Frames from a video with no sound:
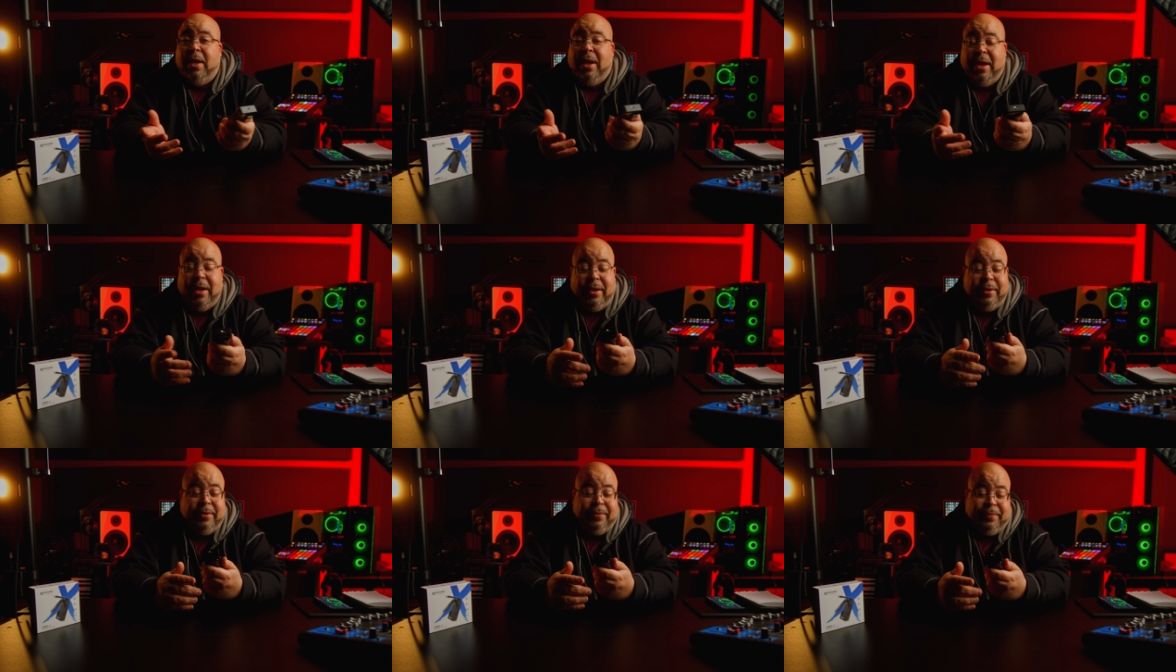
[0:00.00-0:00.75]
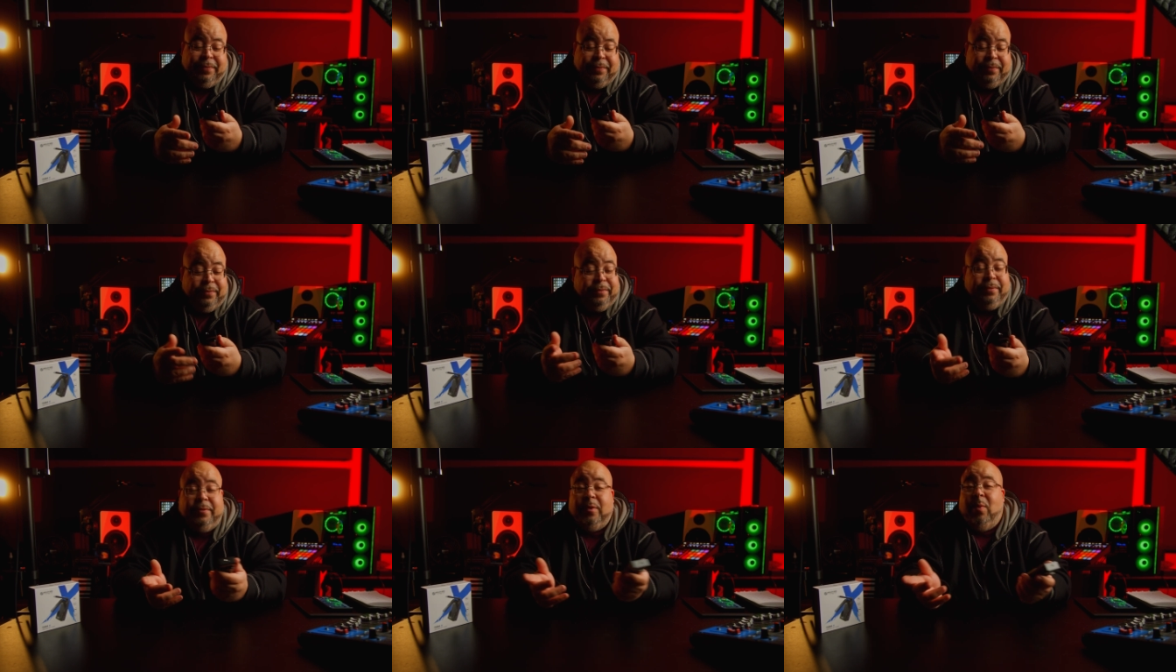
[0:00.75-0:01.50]
Hey,
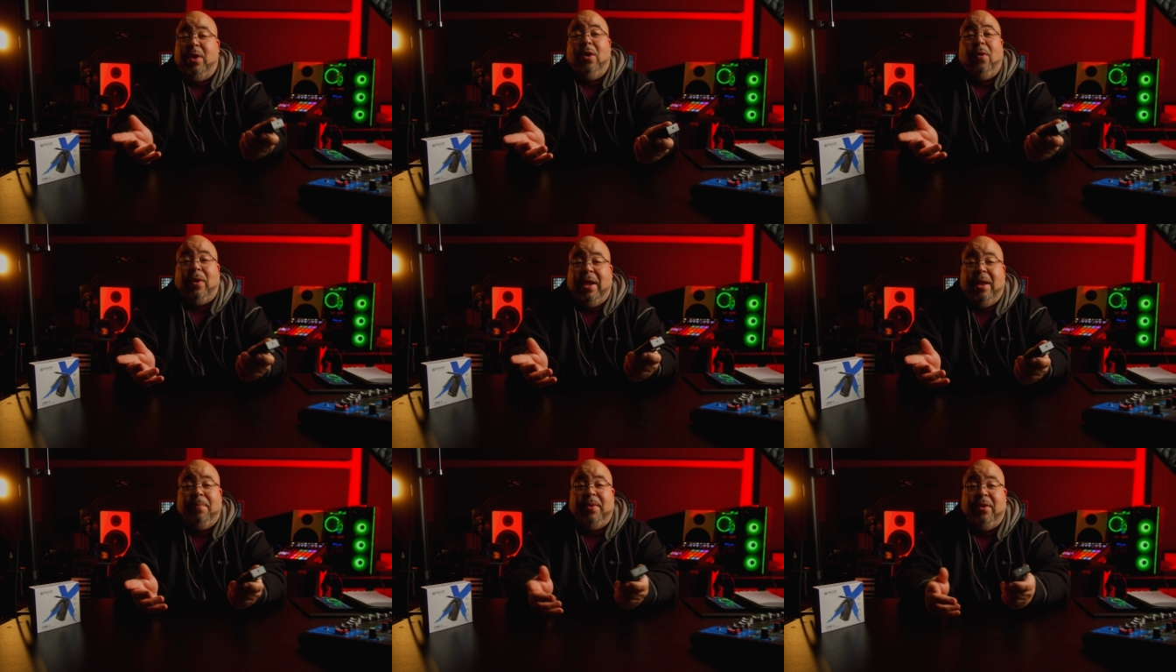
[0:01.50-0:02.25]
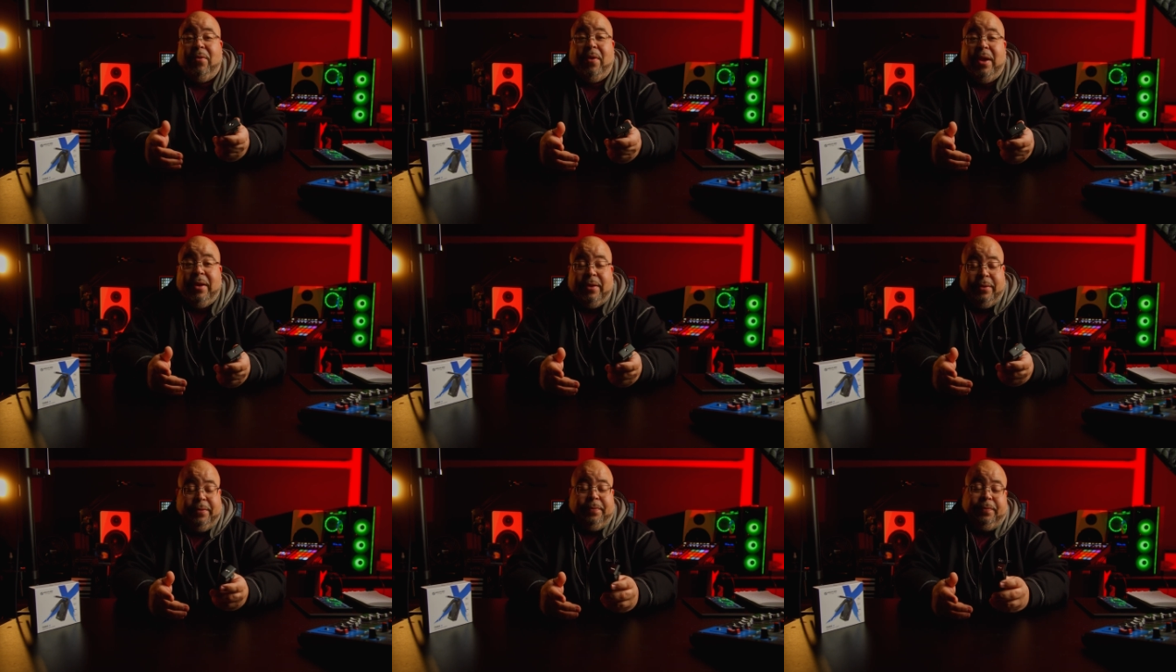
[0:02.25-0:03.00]
we all can't be great.
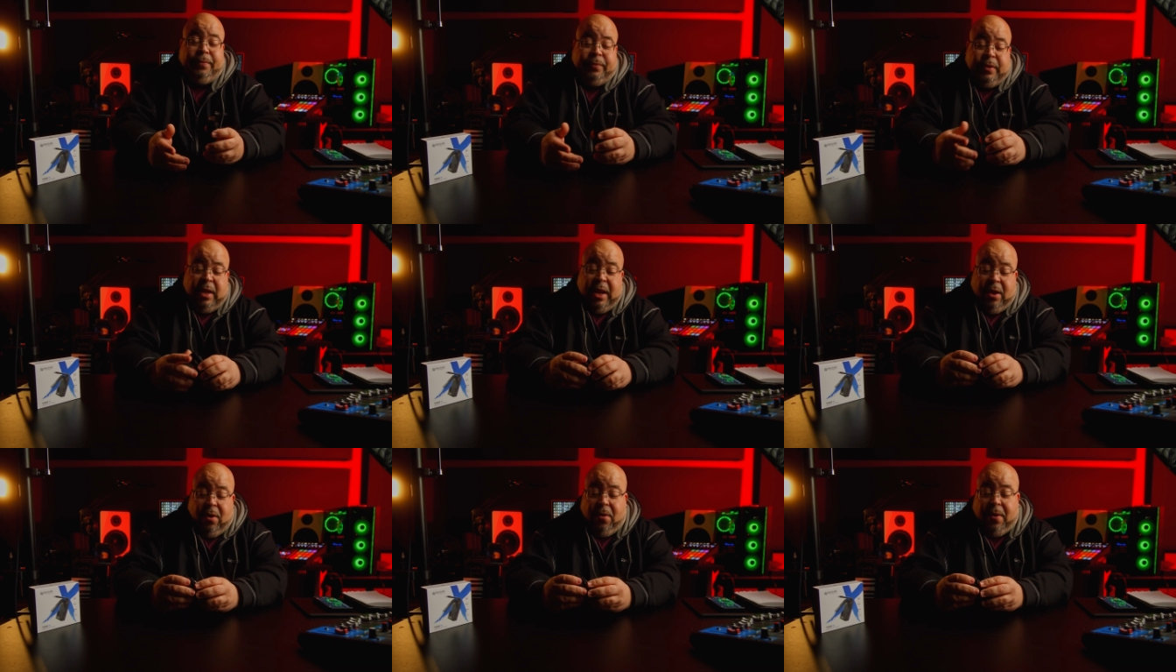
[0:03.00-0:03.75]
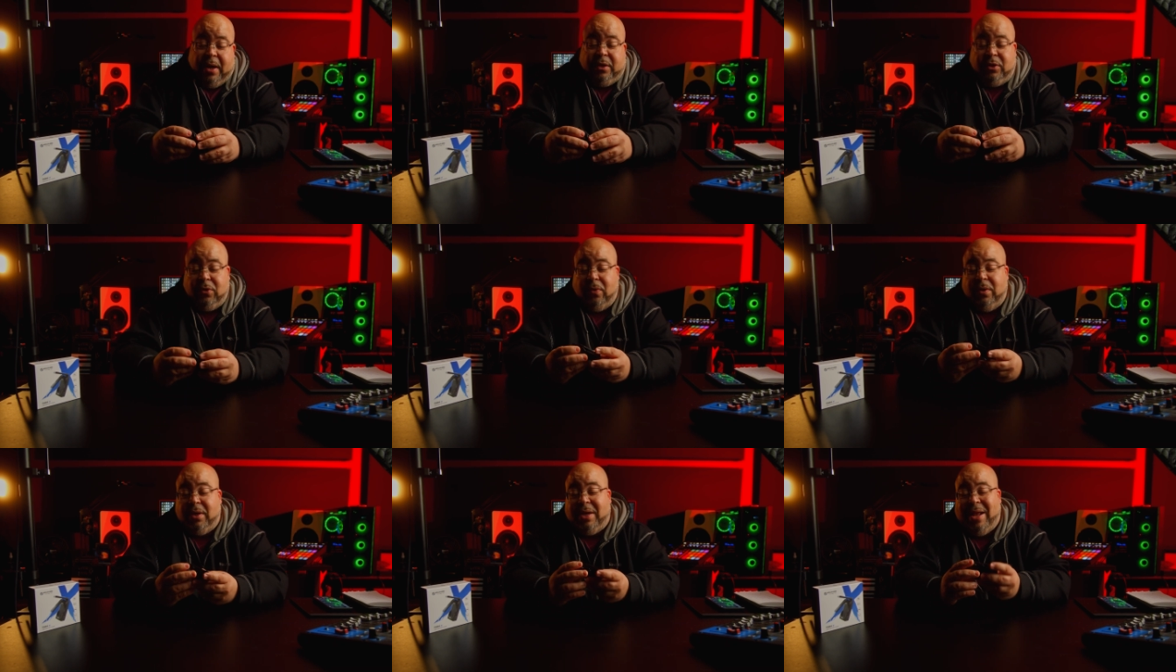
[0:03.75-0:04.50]
All right, so
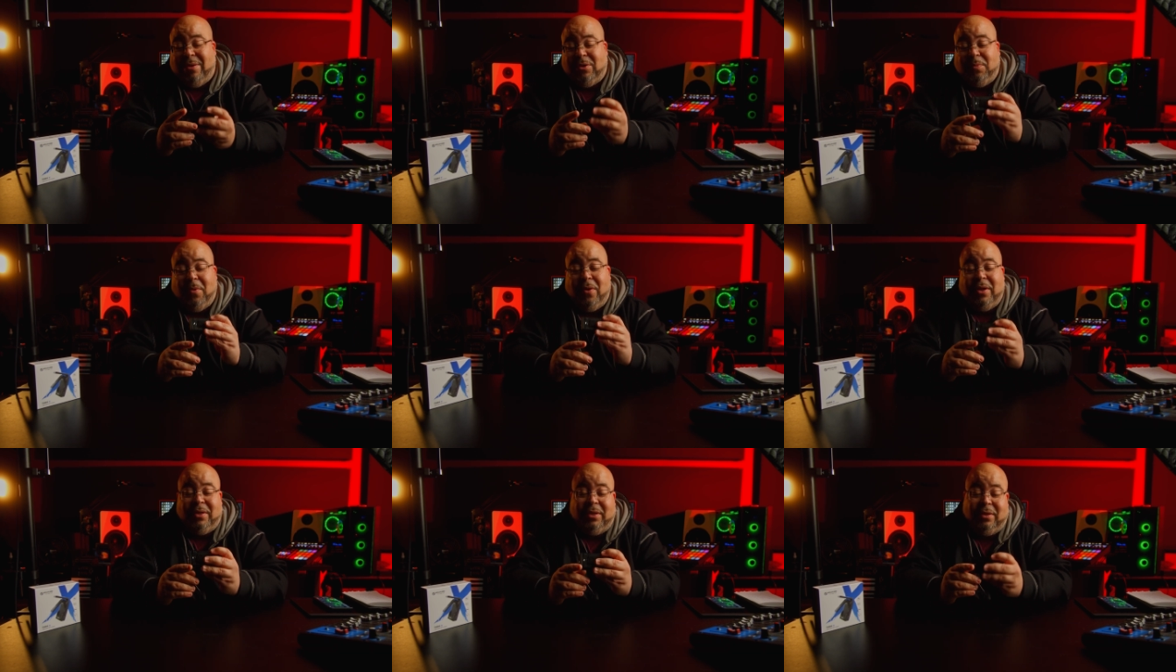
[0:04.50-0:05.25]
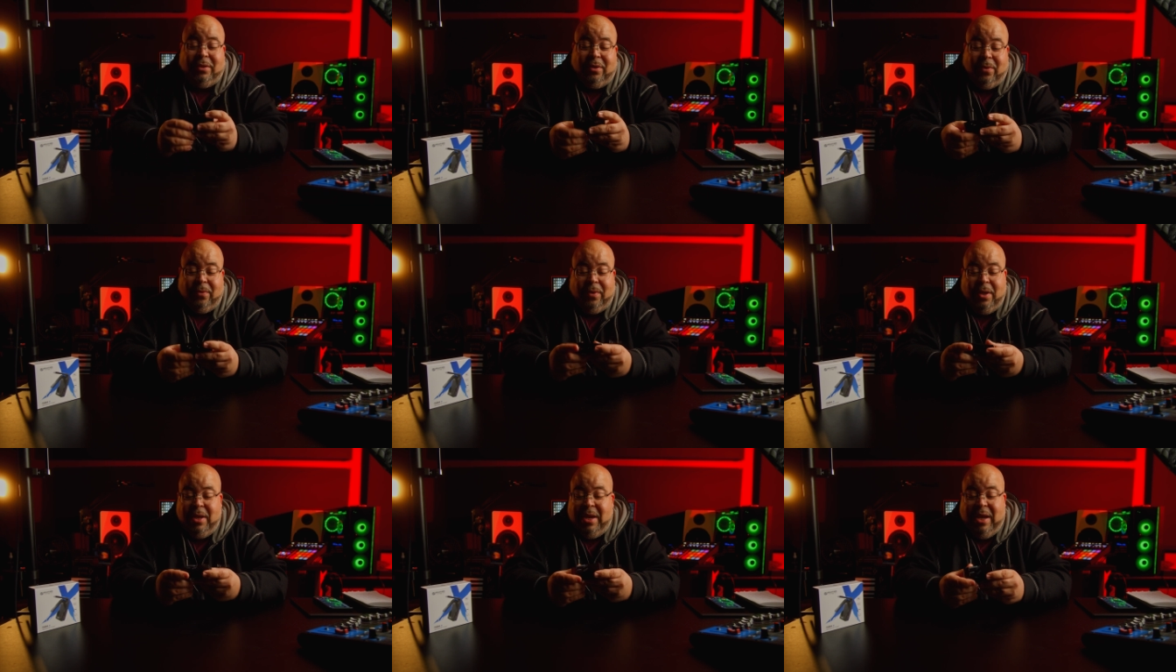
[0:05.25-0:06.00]
look at how small this is though.
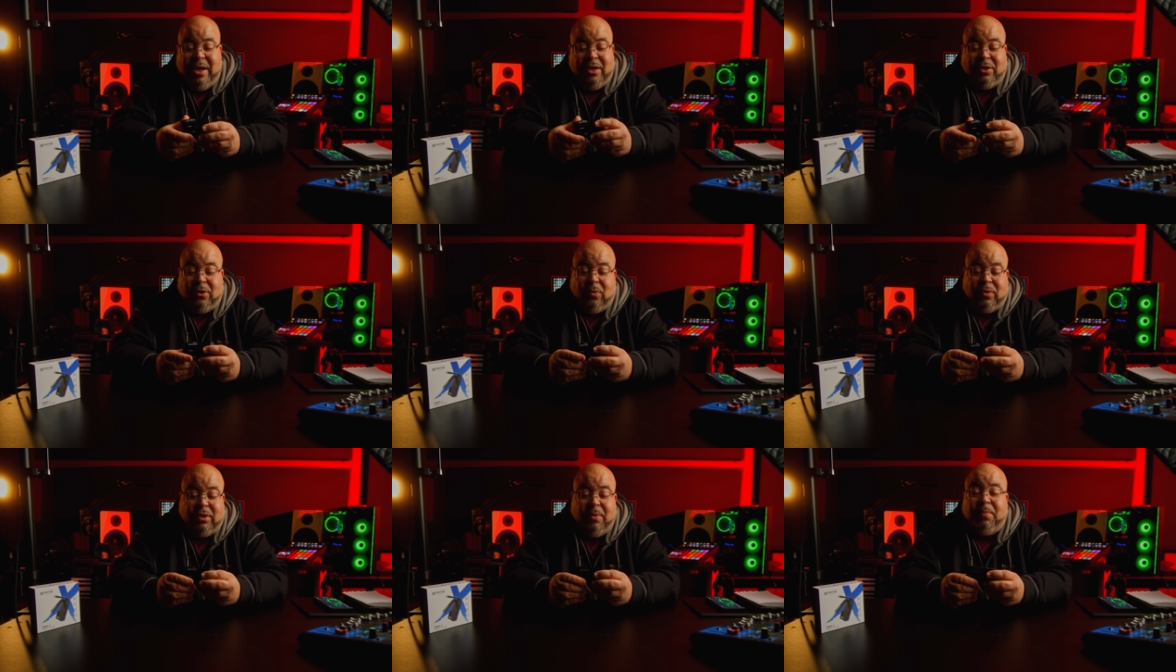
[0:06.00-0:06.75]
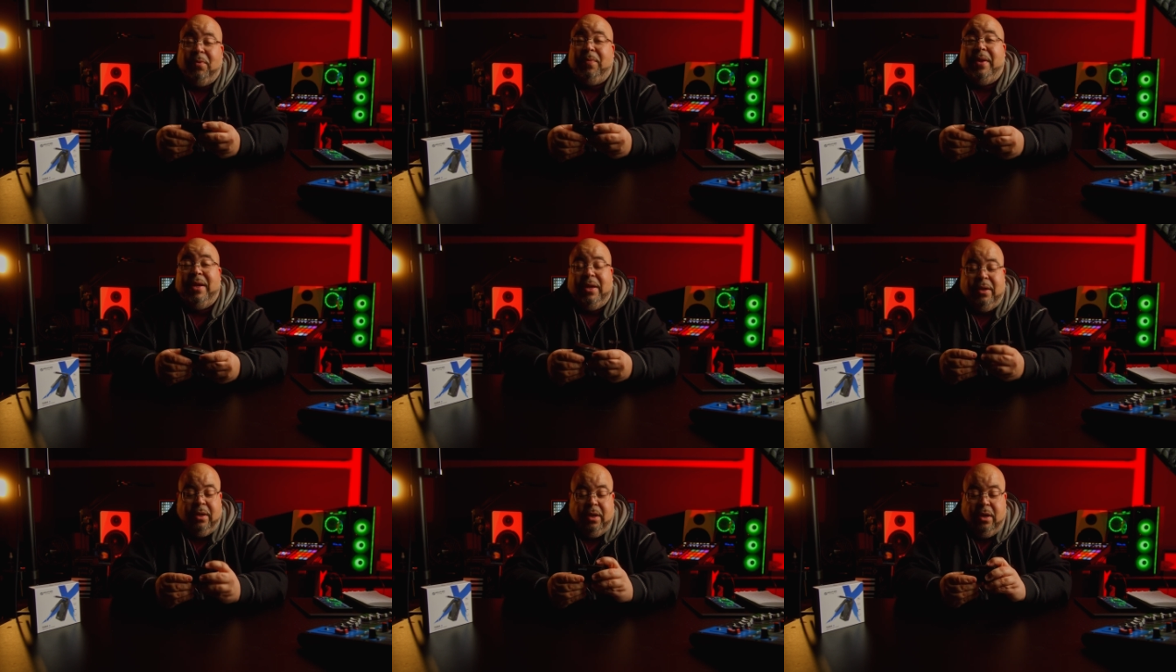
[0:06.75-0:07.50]
And it's so simple, man.